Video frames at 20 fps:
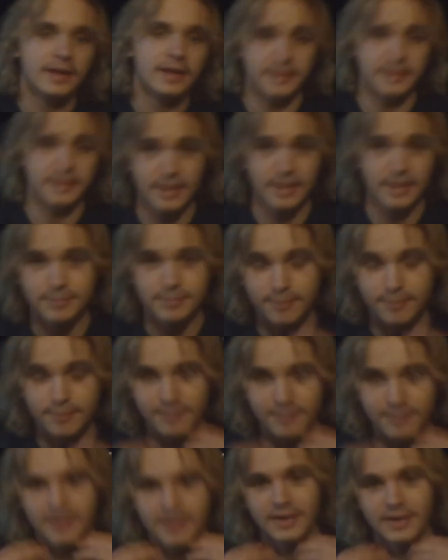He kept
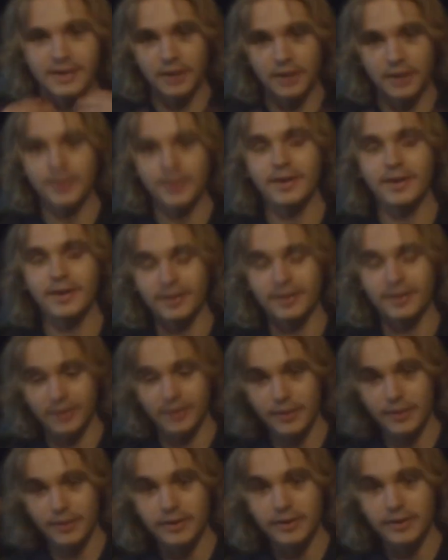going
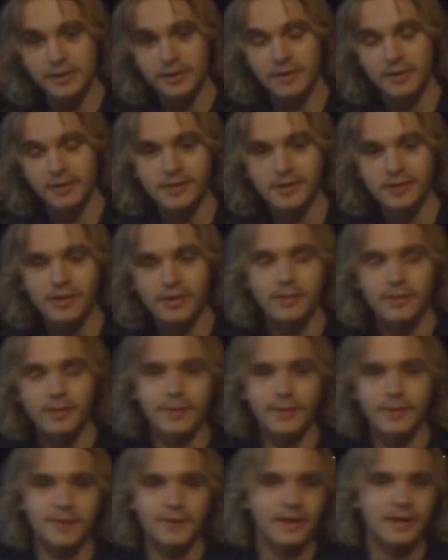on and on
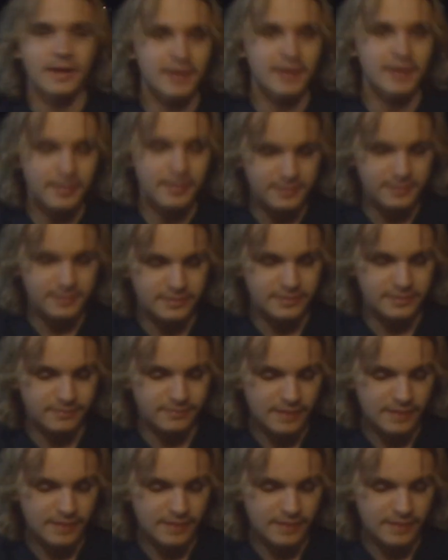about that, and it kept